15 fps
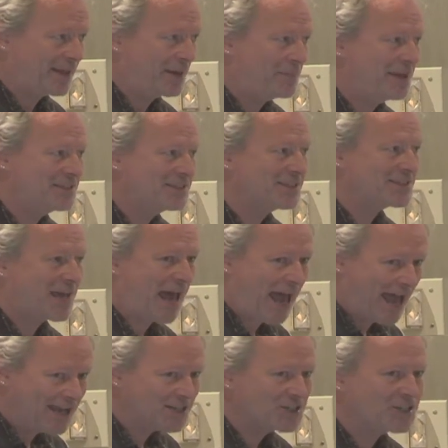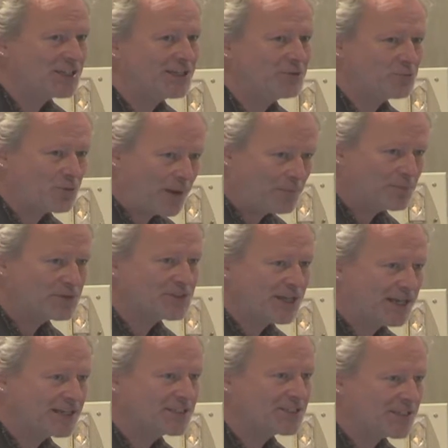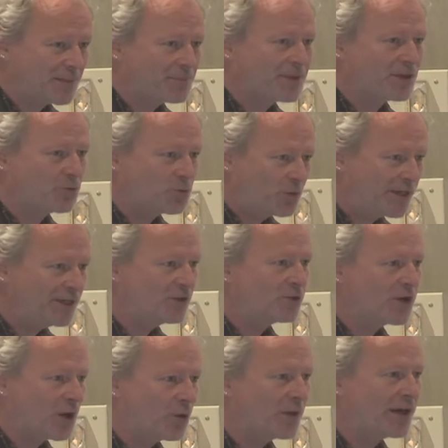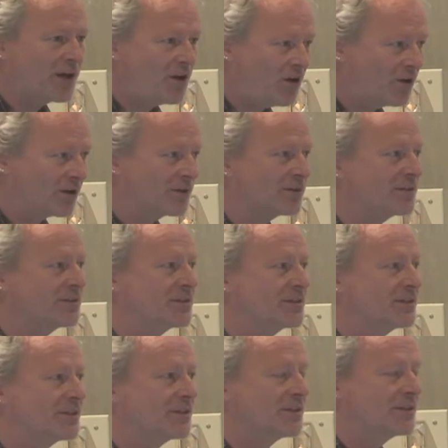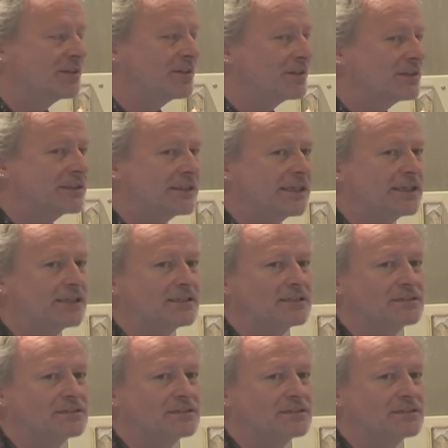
That means it's actually representing something real going on. Yeah.